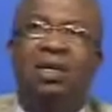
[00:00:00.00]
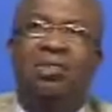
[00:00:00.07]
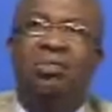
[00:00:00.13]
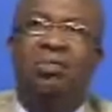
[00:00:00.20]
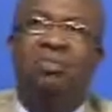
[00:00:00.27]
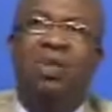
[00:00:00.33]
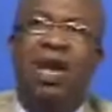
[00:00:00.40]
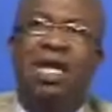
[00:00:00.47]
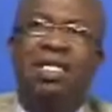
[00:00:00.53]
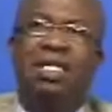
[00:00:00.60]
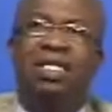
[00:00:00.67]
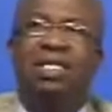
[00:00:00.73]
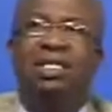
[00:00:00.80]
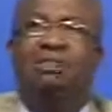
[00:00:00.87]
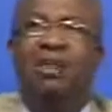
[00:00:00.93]
By
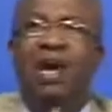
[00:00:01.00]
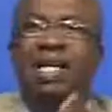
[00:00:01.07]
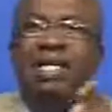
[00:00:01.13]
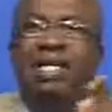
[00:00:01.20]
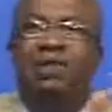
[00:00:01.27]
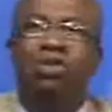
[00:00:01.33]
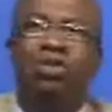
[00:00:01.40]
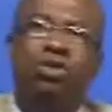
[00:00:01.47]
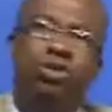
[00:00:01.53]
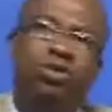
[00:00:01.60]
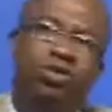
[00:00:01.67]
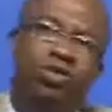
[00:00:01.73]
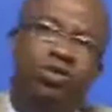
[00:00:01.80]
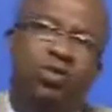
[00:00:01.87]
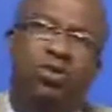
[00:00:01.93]
day
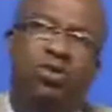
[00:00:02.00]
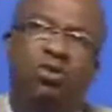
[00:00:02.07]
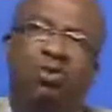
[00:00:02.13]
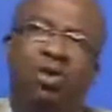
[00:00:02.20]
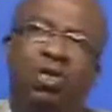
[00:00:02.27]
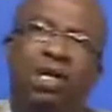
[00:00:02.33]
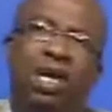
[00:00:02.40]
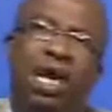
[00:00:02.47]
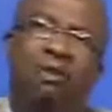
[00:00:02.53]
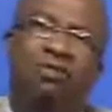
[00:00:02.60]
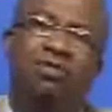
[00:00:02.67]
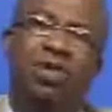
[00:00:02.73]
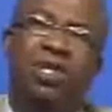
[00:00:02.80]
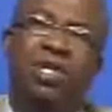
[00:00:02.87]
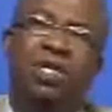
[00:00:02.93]
2, we
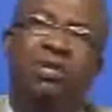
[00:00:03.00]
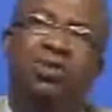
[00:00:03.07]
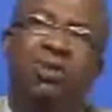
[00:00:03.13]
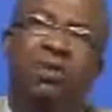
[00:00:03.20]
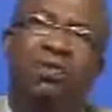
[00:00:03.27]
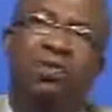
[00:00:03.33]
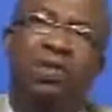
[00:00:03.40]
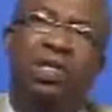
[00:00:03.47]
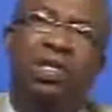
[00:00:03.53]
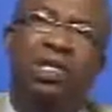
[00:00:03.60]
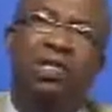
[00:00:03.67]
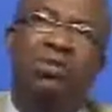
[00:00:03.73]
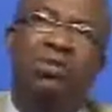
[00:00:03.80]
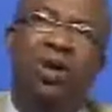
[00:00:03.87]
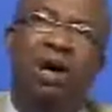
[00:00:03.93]
need
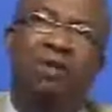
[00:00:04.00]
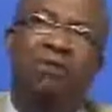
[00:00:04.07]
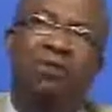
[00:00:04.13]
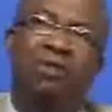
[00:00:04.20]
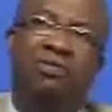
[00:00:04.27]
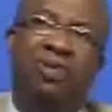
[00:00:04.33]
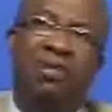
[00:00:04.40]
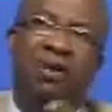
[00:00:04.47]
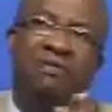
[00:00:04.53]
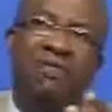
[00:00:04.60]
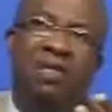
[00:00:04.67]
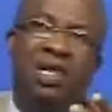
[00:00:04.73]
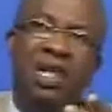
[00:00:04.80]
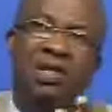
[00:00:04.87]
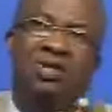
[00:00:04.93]
to have, if
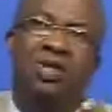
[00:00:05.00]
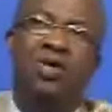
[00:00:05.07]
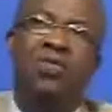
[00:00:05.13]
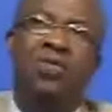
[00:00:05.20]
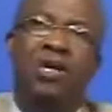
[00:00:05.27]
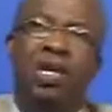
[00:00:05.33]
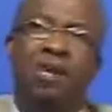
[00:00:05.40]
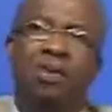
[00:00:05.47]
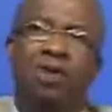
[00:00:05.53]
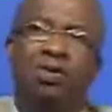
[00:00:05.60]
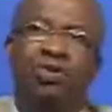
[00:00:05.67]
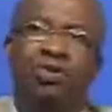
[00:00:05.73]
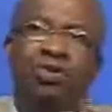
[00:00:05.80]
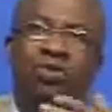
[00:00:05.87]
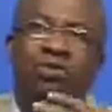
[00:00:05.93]
everything has gone well, about
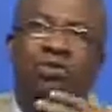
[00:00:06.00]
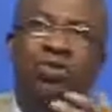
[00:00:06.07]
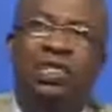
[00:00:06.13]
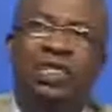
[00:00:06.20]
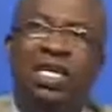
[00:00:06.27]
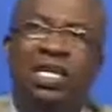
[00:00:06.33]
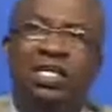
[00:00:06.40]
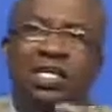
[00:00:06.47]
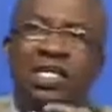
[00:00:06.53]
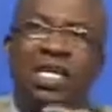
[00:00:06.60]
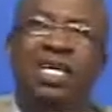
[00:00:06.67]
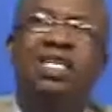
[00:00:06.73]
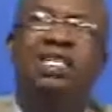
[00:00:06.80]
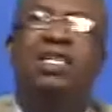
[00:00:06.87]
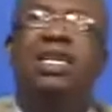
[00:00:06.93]
2 to 4 cell
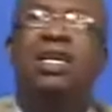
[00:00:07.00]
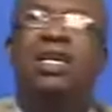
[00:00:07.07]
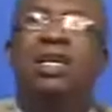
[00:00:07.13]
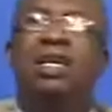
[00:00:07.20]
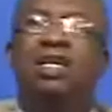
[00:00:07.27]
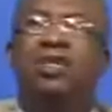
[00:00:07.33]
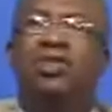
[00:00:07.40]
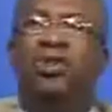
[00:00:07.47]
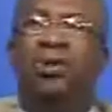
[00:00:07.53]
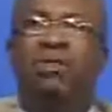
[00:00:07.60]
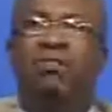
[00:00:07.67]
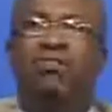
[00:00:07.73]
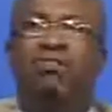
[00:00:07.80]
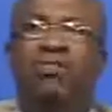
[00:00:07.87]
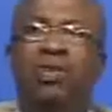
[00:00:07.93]
stage.
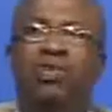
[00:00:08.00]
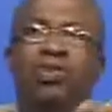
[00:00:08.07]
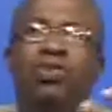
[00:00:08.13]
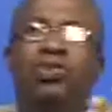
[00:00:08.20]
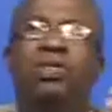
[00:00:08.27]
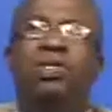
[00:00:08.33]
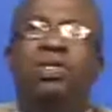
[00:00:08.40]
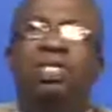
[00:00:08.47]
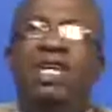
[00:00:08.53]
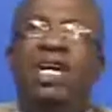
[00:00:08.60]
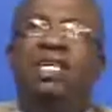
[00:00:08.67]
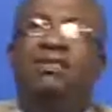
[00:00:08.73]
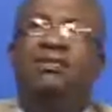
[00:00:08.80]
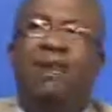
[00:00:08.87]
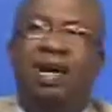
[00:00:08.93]
Some people
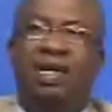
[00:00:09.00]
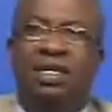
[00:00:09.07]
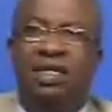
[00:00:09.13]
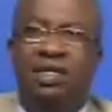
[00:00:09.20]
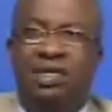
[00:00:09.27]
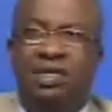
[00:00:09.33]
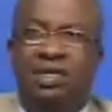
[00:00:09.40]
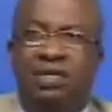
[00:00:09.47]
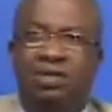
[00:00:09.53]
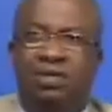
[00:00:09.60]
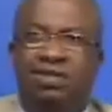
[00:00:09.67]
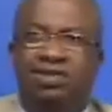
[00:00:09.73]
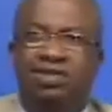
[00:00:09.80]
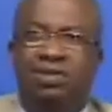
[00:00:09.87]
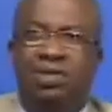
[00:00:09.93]
transfer
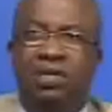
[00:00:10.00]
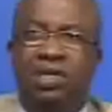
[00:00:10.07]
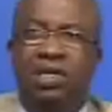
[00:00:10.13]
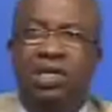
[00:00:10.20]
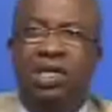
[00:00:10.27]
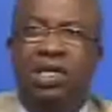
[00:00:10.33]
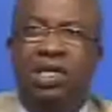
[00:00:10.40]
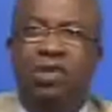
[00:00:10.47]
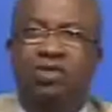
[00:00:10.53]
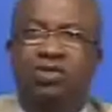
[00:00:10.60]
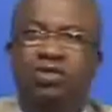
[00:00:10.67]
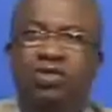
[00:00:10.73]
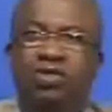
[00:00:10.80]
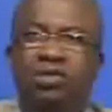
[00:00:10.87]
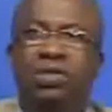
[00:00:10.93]
the
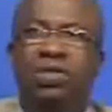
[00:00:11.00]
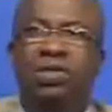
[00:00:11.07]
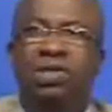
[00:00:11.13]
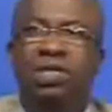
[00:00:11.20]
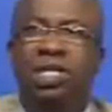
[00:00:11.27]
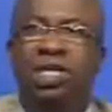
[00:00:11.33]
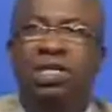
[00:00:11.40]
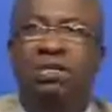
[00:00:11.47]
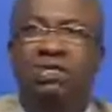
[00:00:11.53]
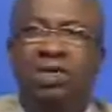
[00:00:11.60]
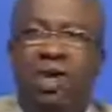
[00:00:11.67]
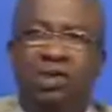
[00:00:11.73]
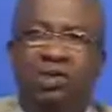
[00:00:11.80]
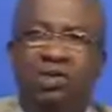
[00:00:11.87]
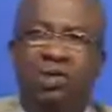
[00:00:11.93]
2 stage
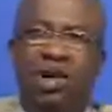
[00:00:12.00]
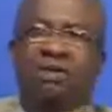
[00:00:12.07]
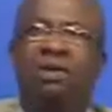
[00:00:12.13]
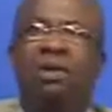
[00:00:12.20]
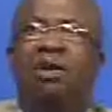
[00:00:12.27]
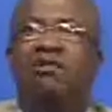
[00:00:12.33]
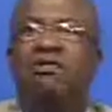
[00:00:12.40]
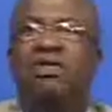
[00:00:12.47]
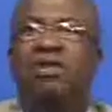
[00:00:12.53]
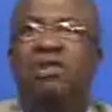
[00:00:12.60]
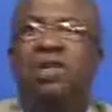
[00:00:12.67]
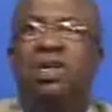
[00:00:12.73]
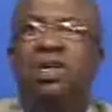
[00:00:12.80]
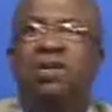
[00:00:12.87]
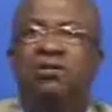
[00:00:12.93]
where you have about
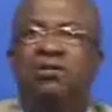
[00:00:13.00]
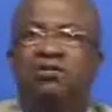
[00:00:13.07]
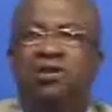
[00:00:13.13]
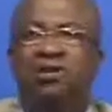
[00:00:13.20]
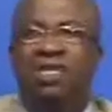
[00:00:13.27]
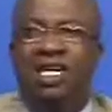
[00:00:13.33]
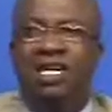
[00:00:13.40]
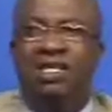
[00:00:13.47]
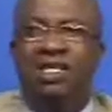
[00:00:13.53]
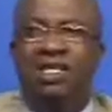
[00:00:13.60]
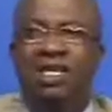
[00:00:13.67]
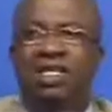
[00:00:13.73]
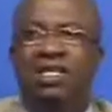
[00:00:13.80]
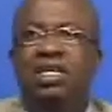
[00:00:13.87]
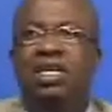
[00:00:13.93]
4 cell
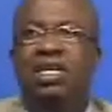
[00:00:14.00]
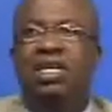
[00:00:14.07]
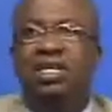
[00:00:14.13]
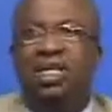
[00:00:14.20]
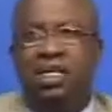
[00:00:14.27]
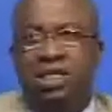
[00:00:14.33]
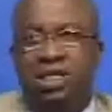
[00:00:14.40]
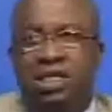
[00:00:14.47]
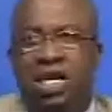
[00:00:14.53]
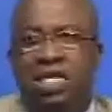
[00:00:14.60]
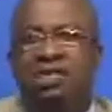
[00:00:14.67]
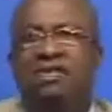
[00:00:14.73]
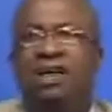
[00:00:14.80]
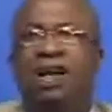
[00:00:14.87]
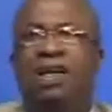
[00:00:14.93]
stage. They
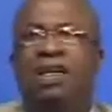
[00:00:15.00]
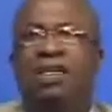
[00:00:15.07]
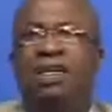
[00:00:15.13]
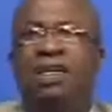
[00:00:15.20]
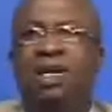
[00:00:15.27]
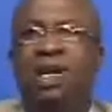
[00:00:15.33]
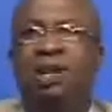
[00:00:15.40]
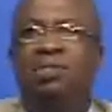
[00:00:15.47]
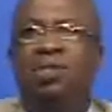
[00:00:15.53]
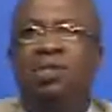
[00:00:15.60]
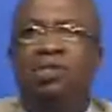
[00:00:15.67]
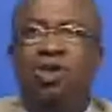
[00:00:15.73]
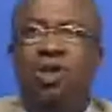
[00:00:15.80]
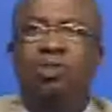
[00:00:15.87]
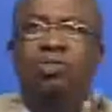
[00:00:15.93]
transfer here, but
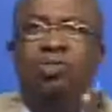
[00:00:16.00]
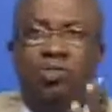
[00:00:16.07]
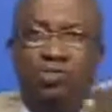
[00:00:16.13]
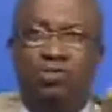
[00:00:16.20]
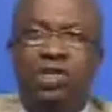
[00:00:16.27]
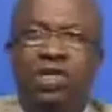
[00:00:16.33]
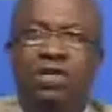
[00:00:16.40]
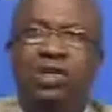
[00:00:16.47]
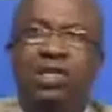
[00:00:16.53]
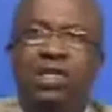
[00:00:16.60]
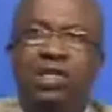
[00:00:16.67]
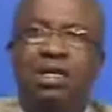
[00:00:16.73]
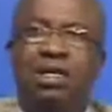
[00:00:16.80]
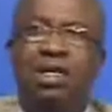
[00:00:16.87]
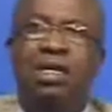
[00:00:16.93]
some wait until
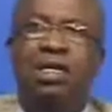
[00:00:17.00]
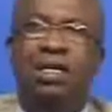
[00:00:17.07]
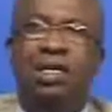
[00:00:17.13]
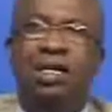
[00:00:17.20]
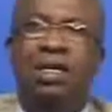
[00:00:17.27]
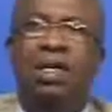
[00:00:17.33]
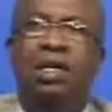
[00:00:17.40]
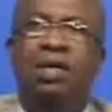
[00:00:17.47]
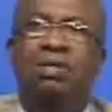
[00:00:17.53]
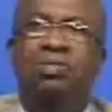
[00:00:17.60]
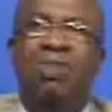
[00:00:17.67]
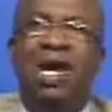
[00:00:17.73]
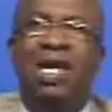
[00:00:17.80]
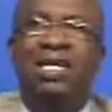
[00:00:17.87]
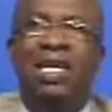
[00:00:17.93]
the 3rd day.
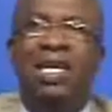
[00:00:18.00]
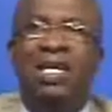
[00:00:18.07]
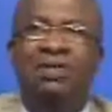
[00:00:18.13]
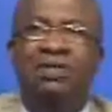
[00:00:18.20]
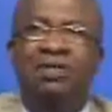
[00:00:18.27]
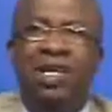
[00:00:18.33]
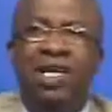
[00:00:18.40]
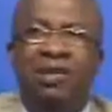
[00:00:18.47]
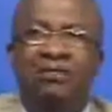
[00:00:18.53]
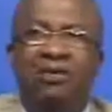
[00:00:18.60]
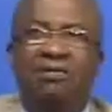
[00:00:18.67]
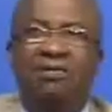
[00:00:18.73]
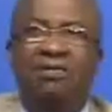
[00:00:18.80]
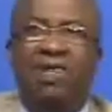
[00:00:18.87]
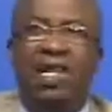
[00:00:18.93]
By day 3, if
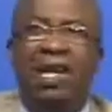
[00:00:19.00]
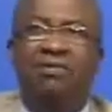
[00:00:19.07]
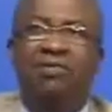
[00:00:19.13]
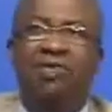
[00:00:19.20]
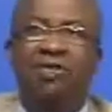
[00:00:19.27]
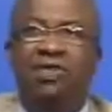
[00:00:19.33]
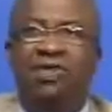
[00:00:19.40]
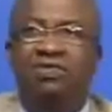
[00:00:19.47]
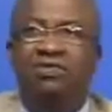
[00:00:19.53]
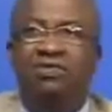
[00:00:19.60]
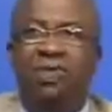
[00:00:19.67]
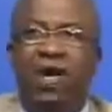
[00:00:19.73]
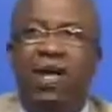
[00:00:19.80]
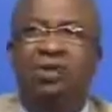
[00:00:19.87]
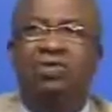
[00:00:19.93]
everything has gone
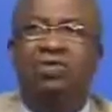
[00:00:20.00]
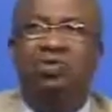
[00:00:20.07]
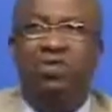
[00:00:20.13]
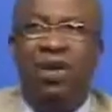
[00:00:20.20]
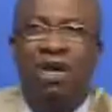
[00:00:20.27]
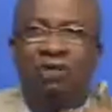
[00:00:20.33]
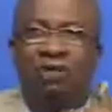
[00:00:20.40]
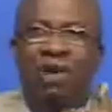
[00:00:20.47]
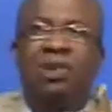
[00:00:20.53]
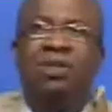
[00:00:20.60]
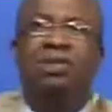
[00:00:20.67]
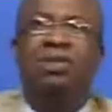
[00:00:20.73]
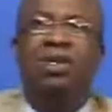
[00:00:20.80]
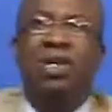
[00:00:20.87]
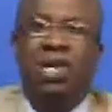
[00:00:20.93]
well, you should have
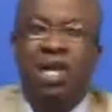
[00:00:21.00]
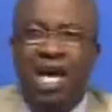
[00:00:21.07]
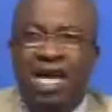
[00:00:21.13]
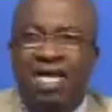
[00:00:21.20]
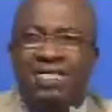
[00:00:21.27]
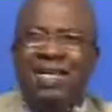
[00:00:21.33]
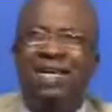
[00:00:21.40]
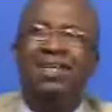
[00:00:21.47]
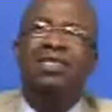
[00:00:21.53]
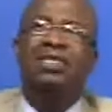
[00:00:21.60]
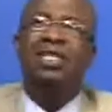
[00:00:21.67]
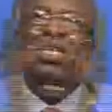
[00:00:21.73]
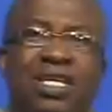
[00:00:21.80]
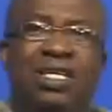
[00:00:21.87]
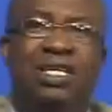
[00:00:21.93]
about 8 cell
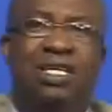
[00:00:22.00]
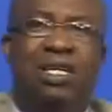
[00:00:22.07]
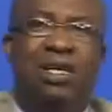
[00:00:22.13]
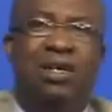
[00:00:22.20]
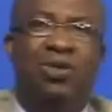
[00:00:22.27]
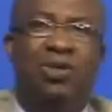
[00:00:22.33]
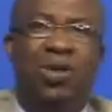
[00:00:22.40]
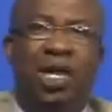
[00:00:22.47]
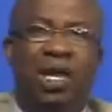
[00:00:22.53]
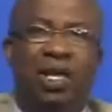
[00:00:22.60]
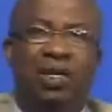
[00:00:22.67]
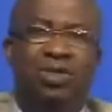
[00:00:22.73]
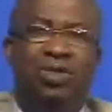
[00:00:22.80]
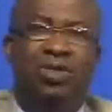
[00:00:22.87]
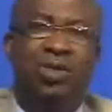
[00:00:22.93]
stage. Okay,
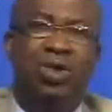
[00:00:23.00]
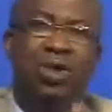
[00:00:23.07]
so